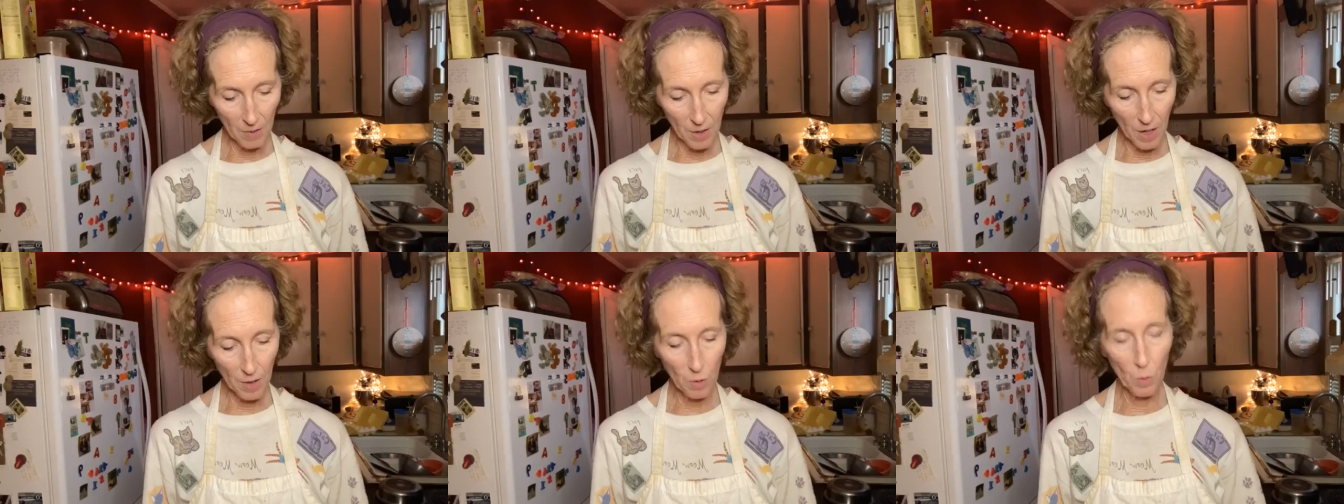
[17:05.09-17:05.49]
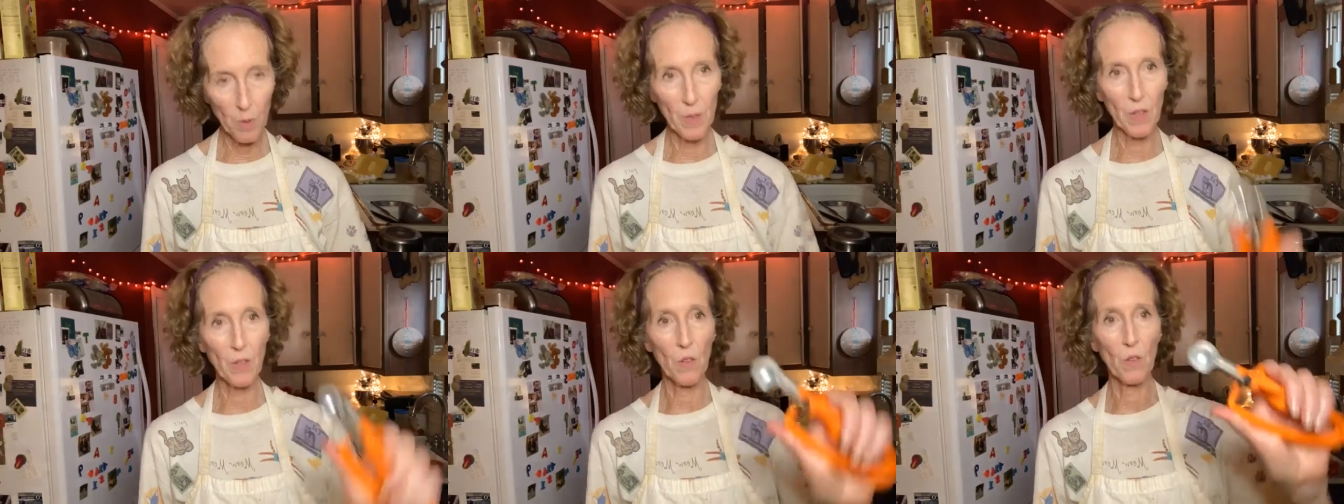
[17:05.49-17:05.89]
I have another
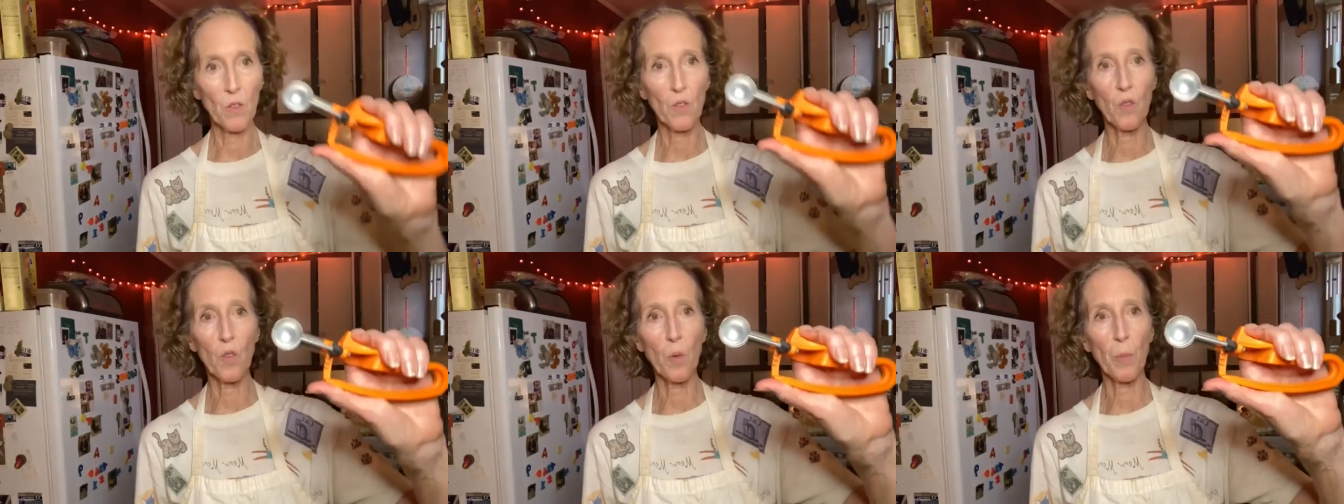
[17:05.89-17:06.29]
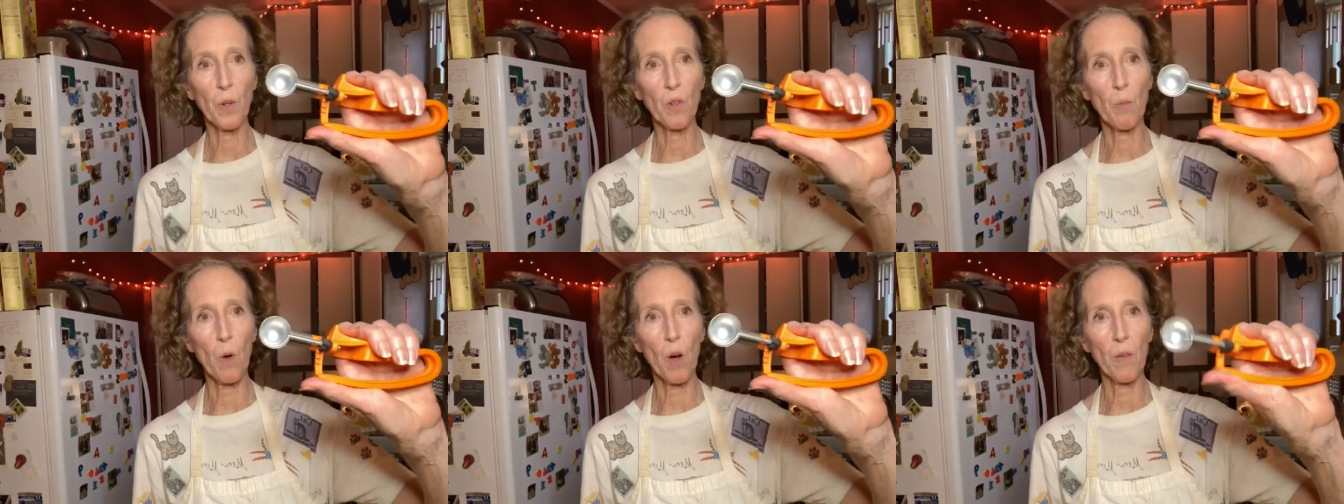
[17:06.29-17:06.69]
one that's
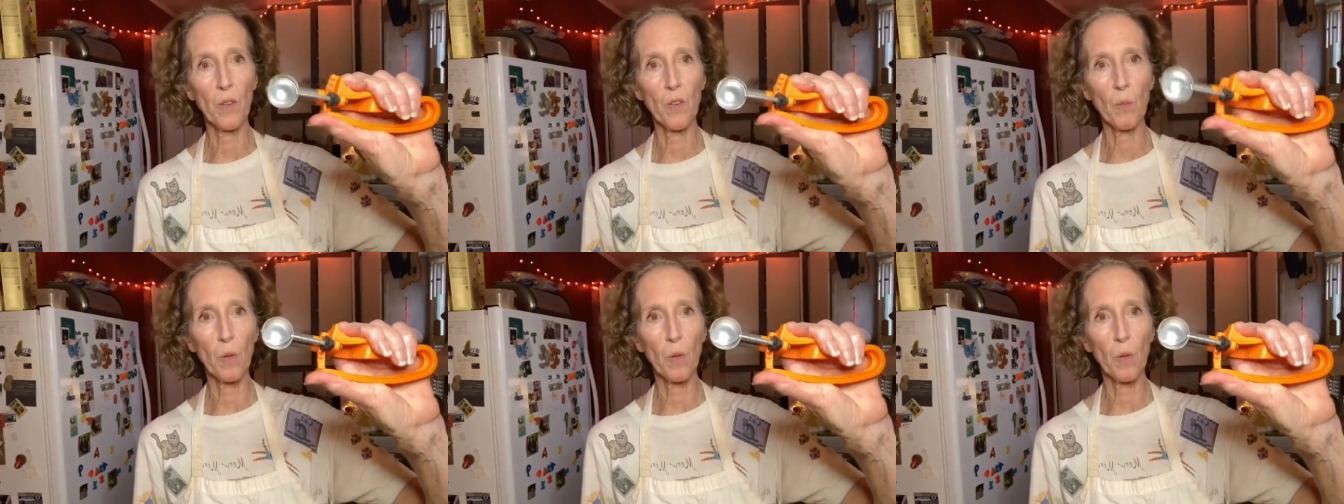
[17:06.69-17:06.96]
super small.